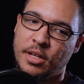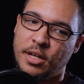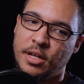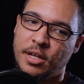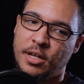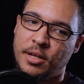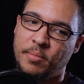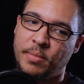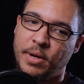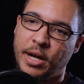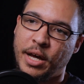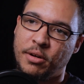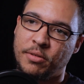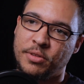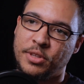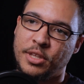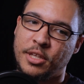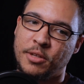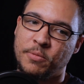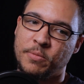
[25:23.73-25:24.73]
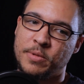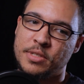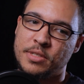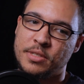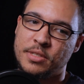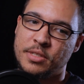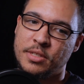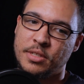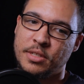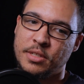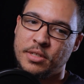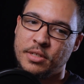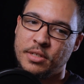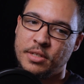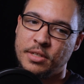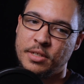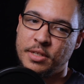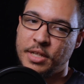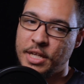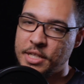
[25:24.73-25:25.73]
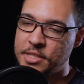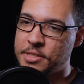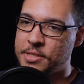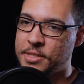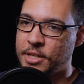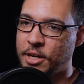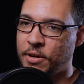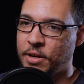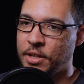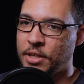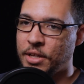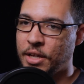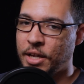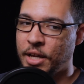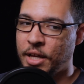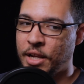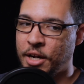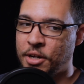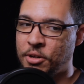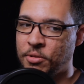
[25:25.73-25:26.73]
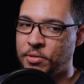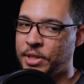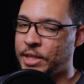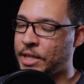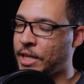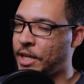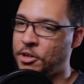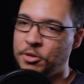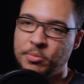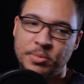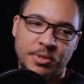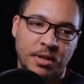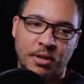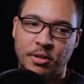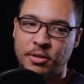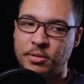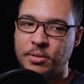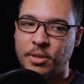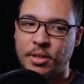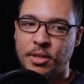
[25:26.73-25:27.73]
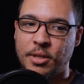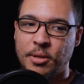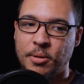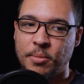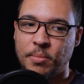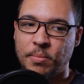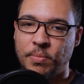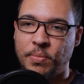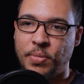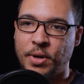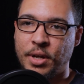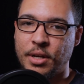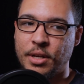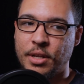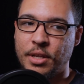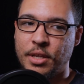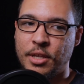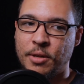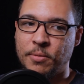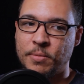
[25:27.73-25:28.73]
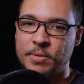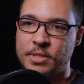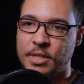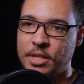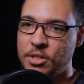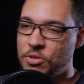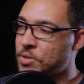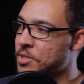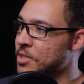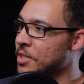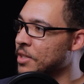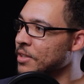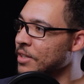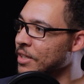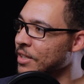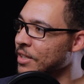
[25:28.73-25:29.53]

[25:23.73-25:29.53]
I don't think it was necessary, and I don't think it helped at all. but it was interesting.